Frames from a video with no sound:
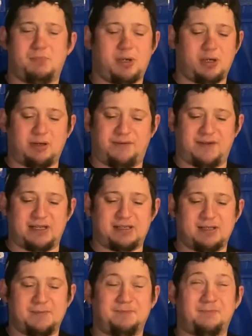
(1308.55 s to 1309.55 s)
Perfect.
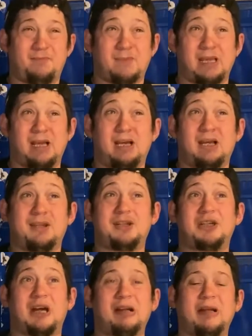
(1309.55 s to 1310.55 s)
The
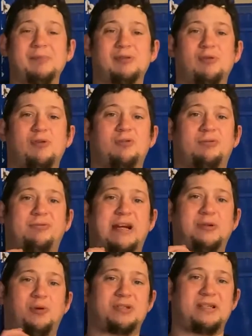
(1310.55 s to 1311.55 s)
cherry comes through
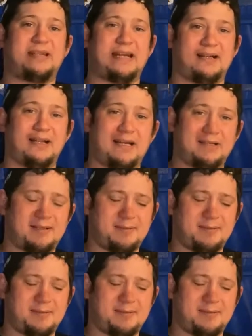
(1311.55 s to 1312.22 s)
right towards the tail end.